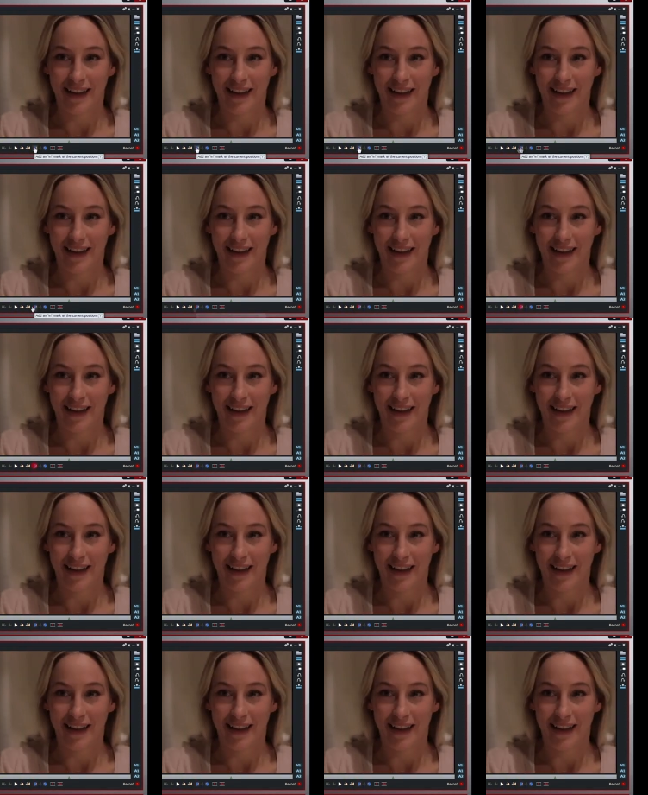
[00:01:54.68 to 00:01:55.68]

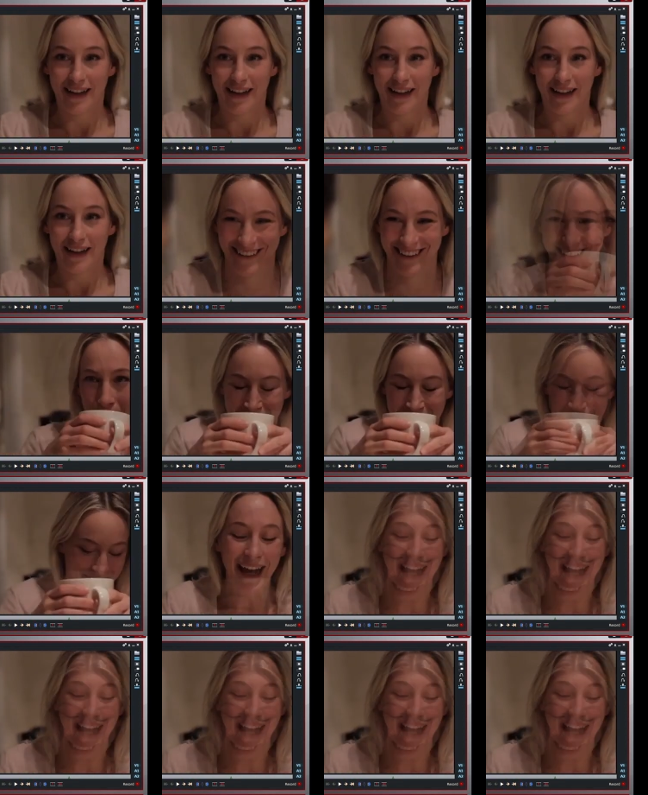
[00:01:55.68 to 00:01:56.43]
(no one is talking)